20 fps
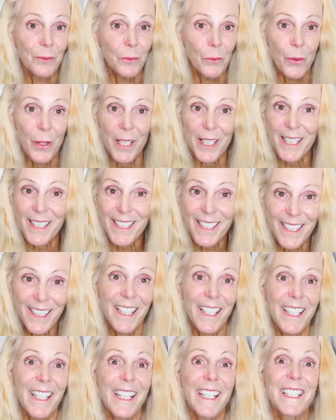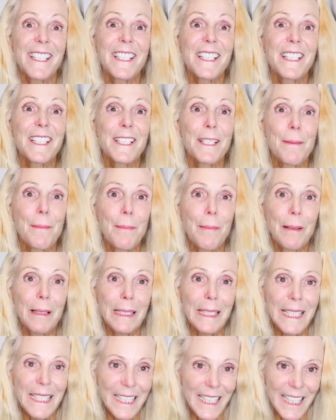what is it? It's
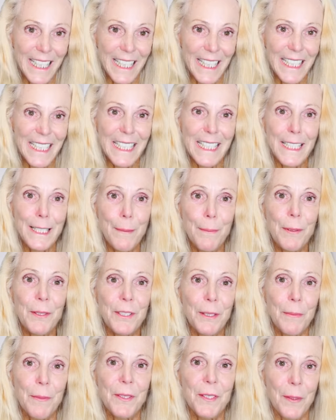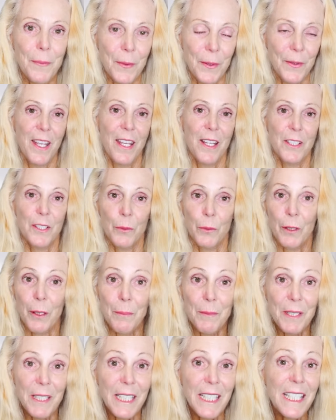simplicity. Simple, simple, simple. So when it
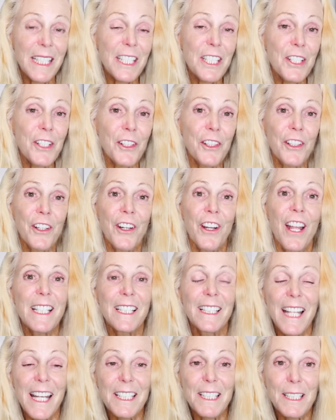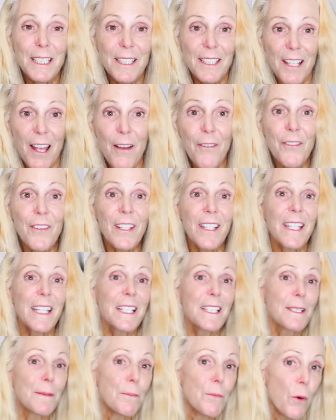comes to the interior, less stuff
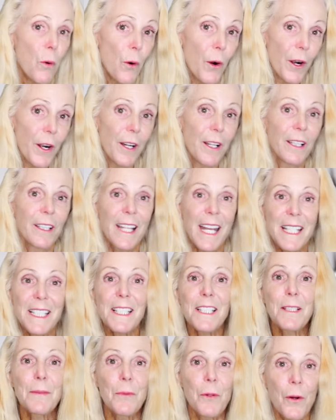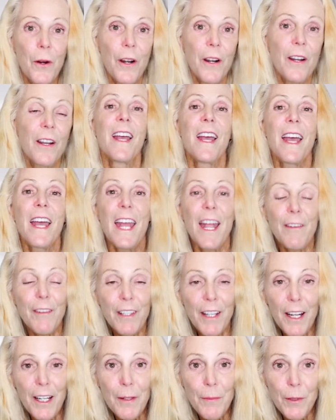is more. Less is more.
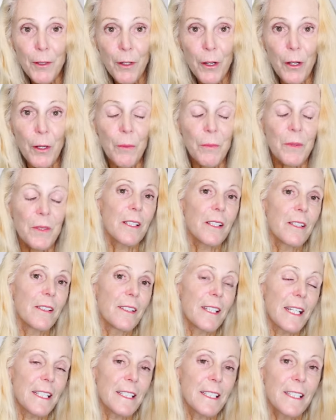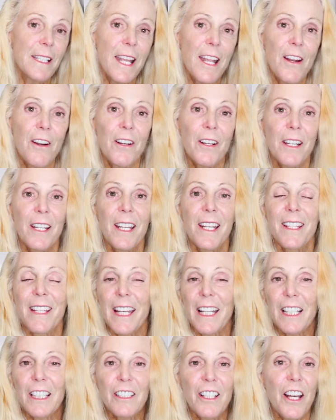Every item in your home that's there,
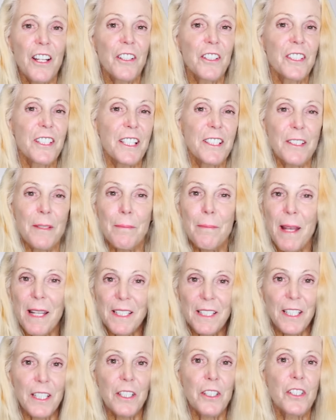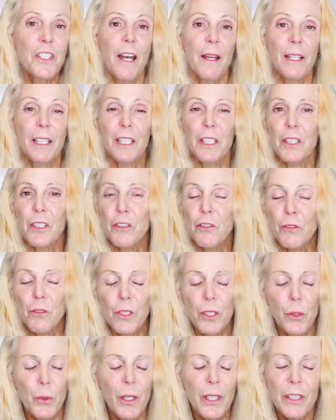like clutter, sends a message. It can
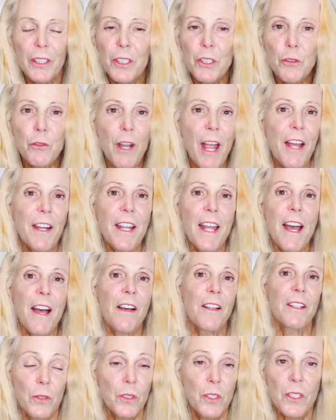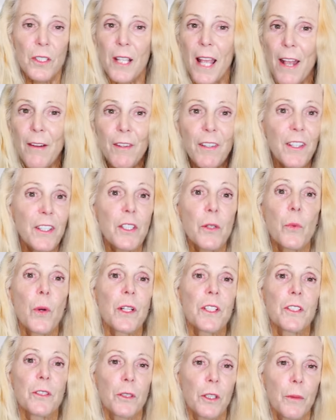quickly drown out just everything you
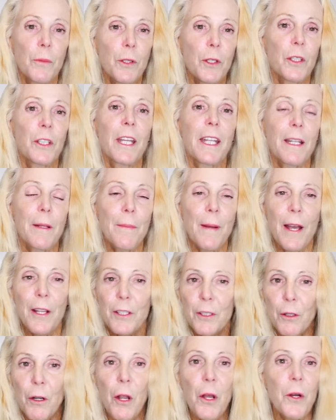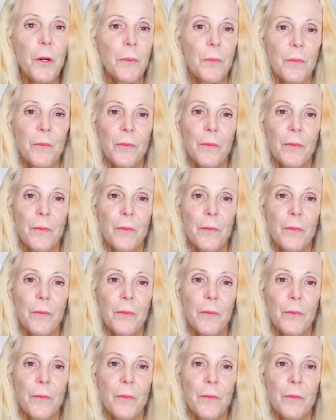want to communicate about your home